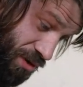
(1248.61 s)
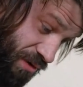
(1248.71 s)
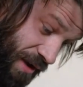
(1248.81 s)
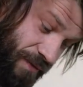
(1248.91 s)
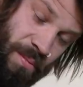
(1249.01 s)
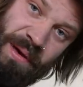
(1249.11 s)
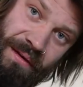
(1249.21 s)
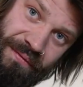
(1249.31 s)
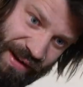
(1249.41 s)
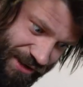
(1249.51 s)
will give you a bit
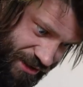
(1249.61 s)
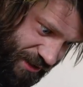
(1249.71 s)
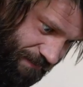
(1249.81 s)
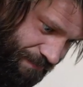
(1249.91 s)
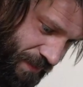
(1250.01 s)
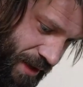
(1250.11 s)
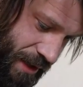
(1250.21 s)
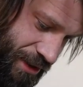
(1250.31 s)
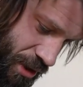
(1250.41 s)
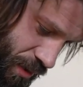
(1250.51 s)
of flashing.
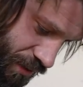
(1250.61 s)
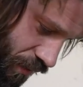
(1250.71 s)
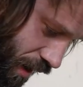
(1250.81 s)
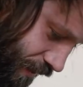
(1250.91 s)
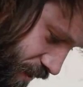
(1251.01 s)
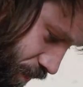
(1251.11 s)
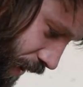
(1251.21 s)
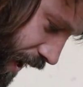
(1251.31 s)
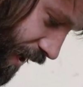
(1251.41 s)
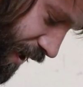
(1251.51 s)
And so we grind this
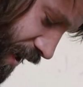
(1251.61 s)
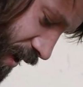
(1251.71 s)
back,